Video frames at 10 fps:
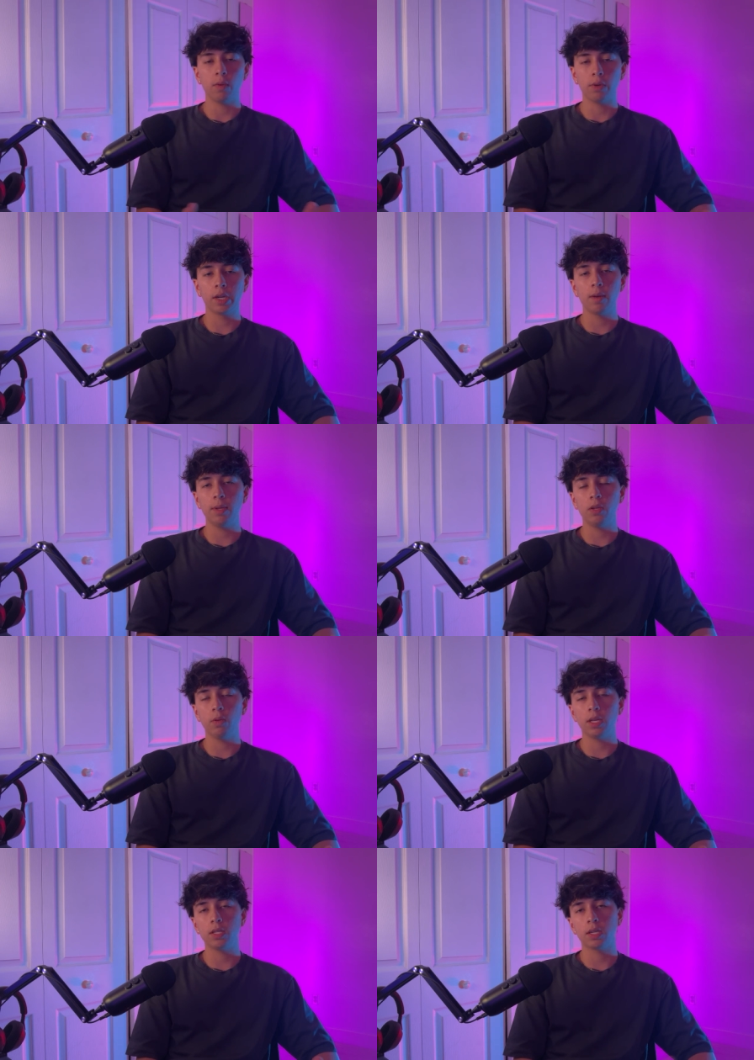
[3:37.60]
What you're going to be
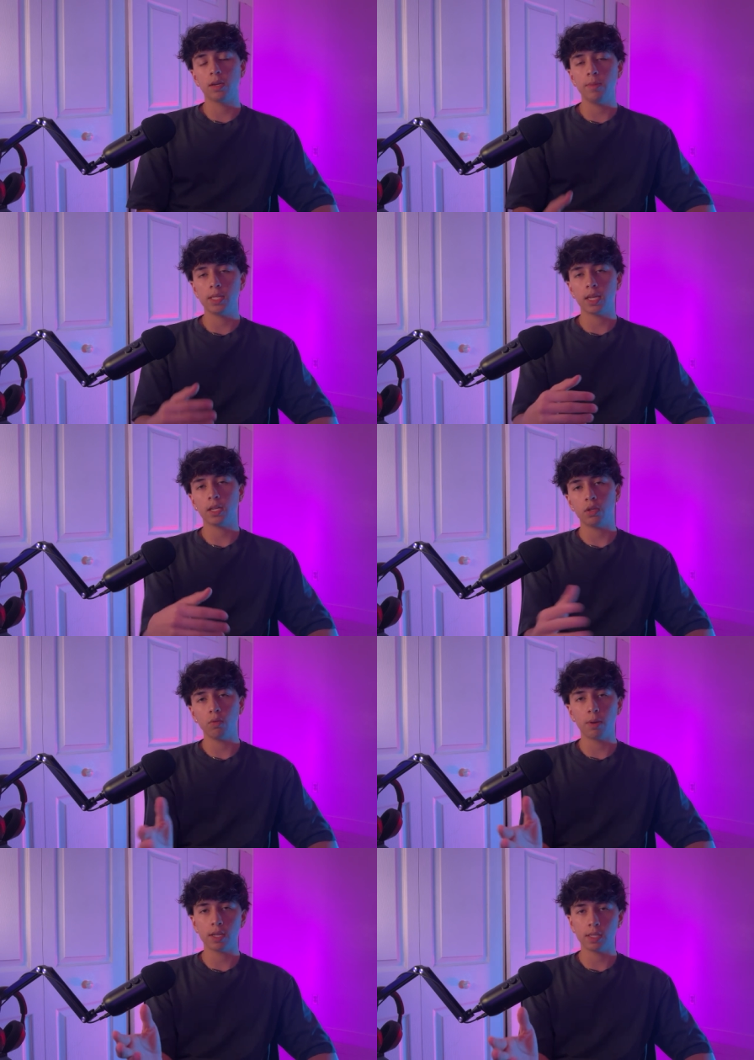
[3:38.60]
doing is you're going to be sending
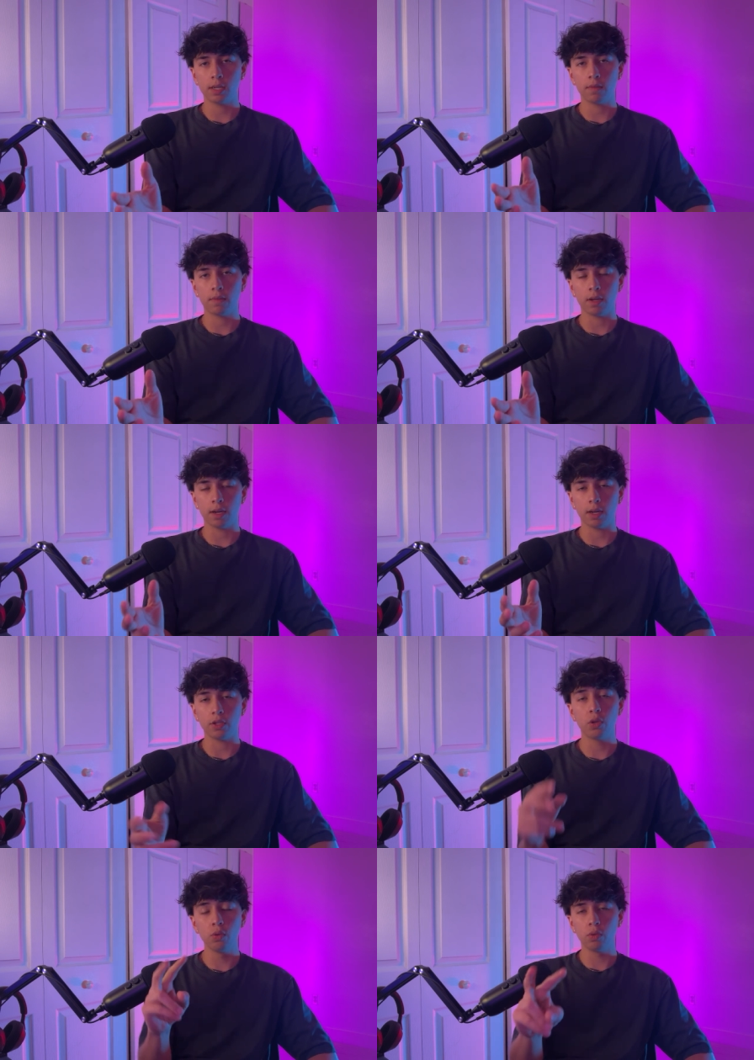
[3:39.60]
two
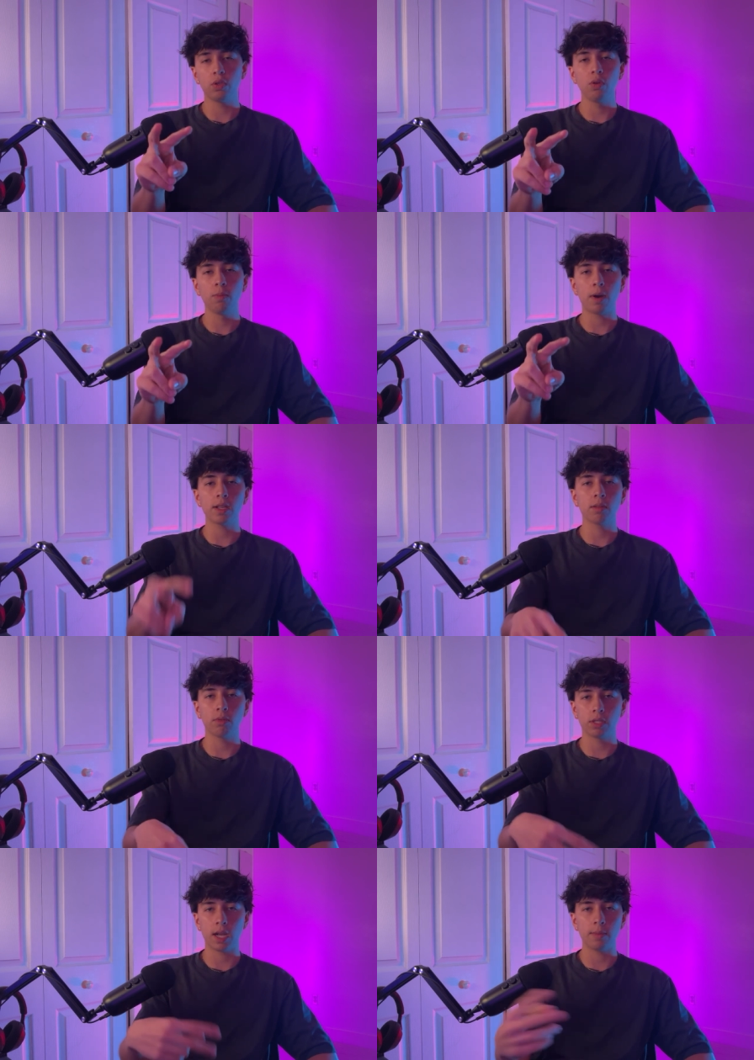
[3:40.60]

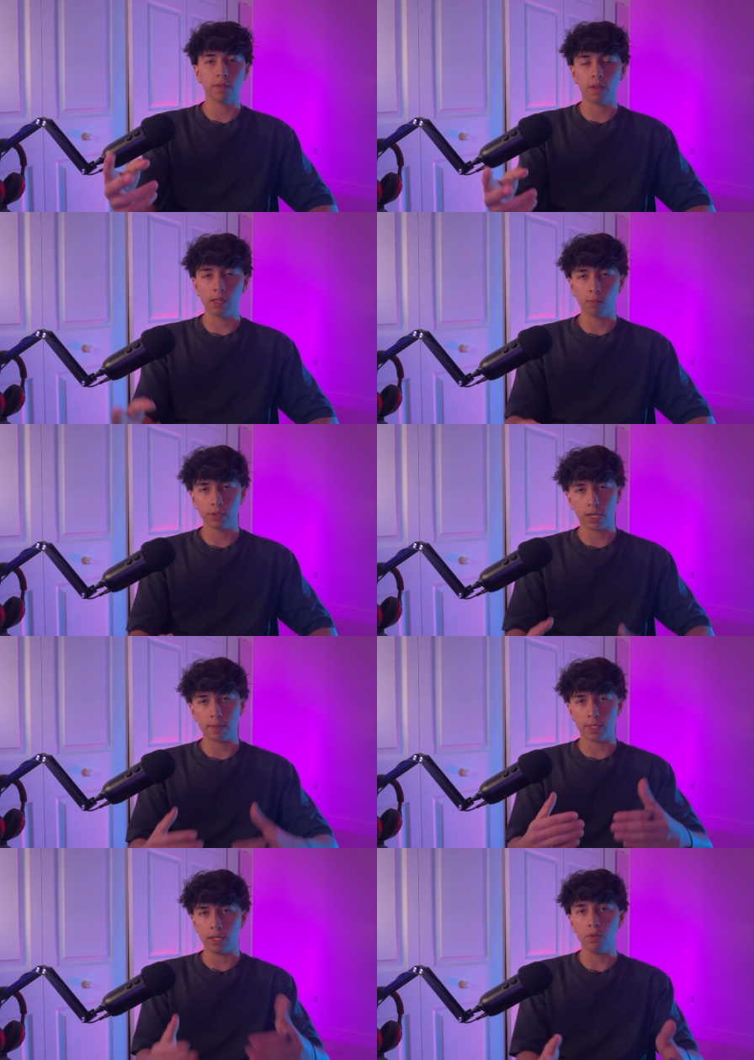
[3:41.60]
possible times, available
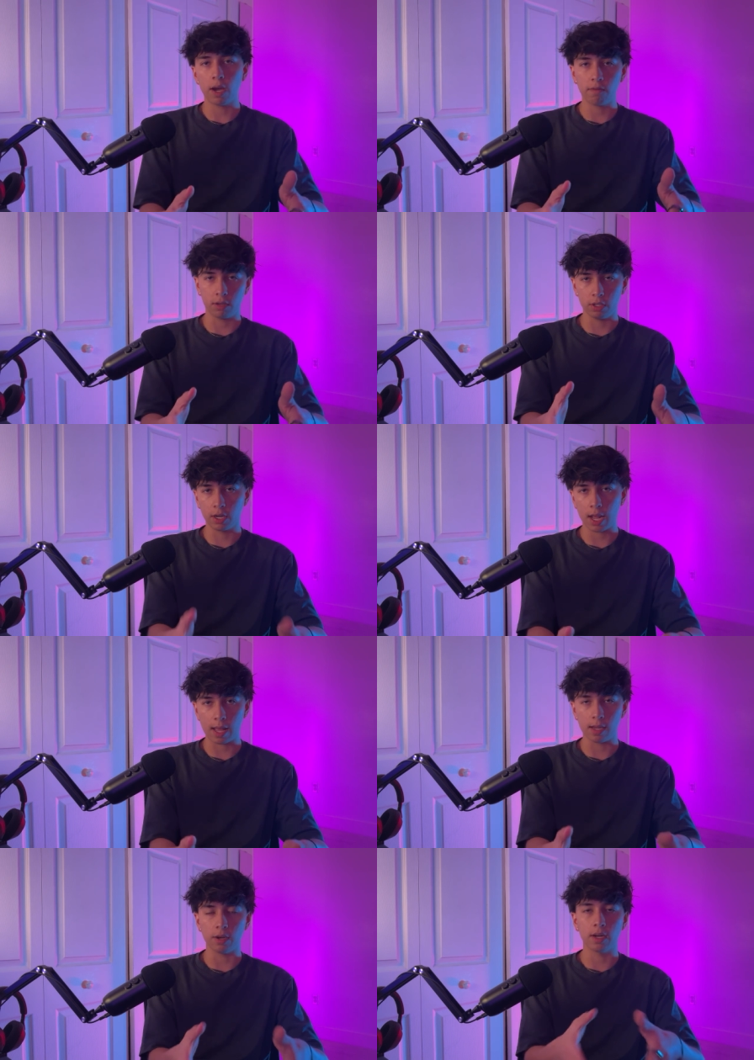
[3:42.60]
times that you have on your
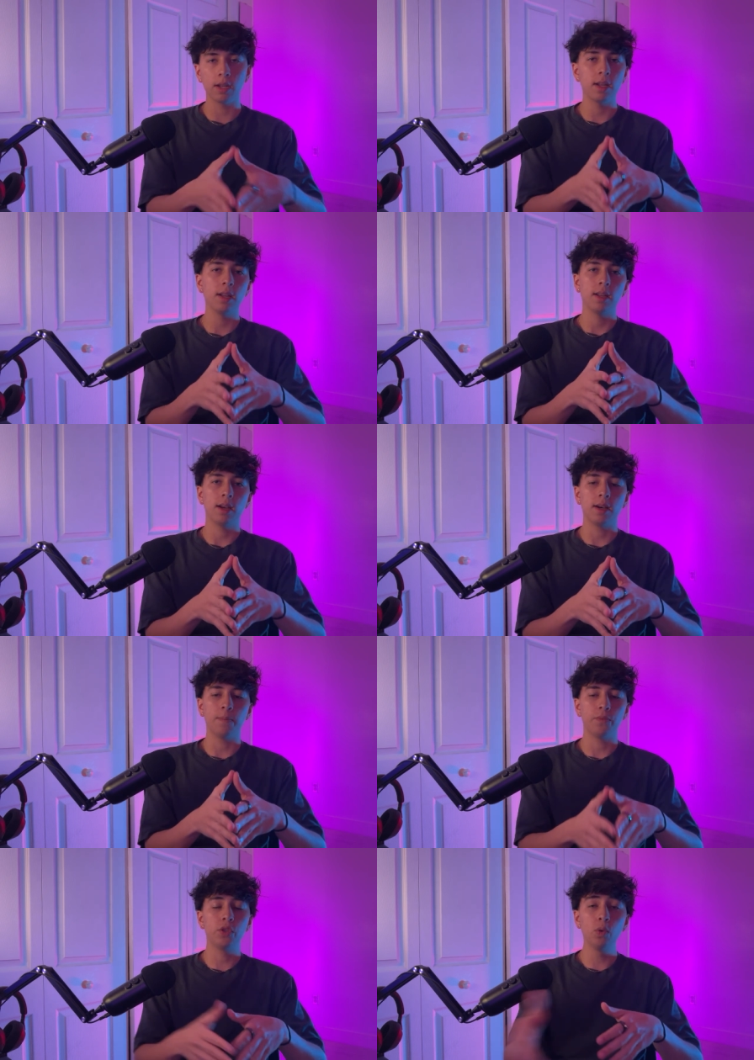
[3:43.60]
calendar,
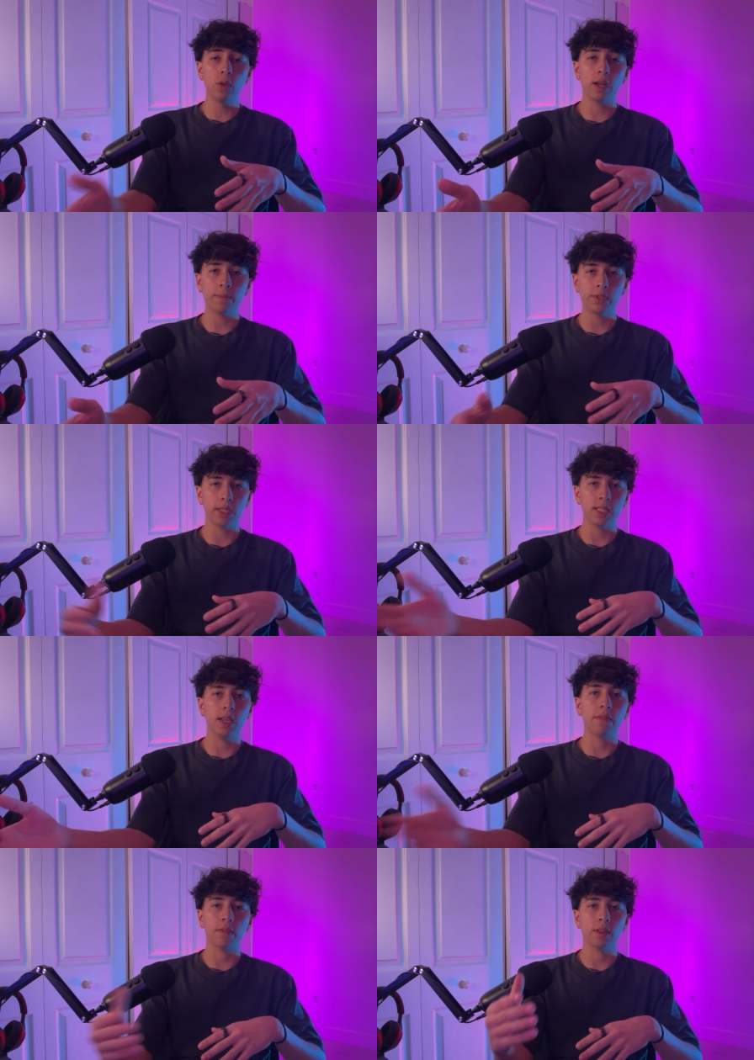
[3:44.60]
to them to
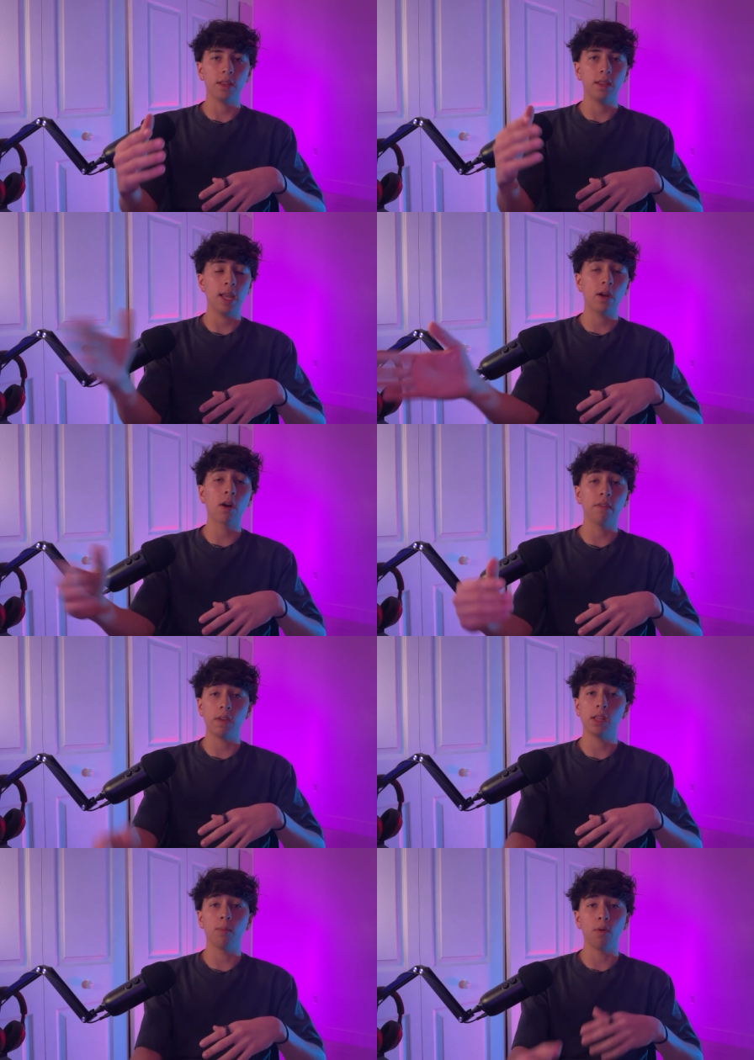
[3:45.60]
see if they are
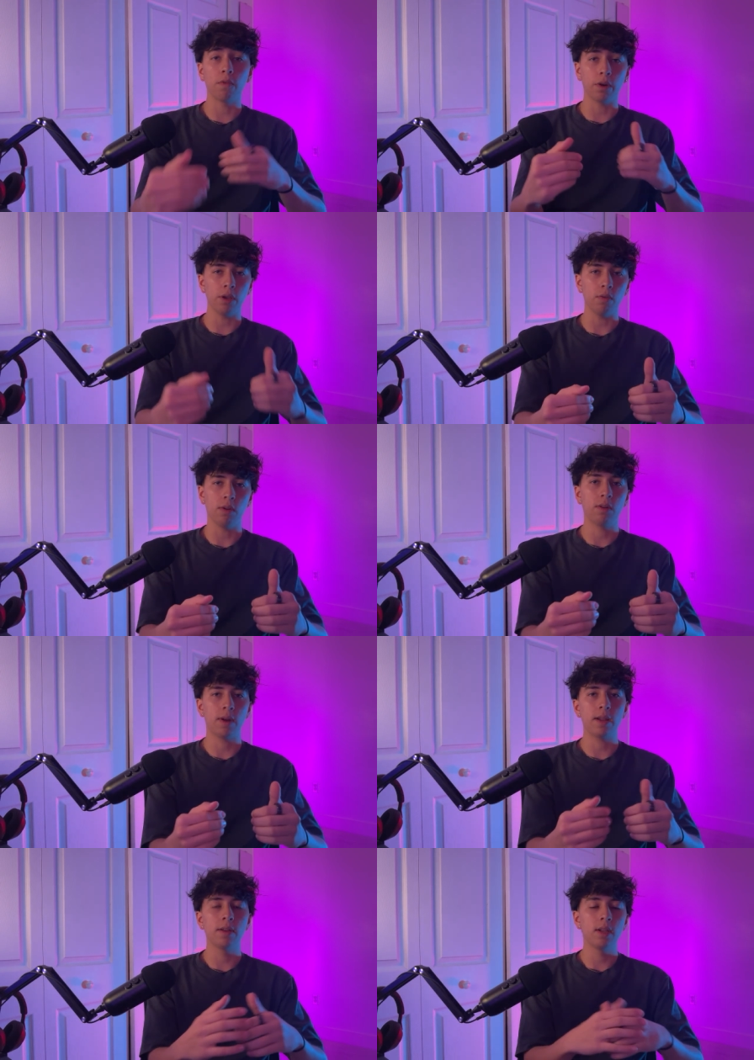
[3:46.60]
available for you, right?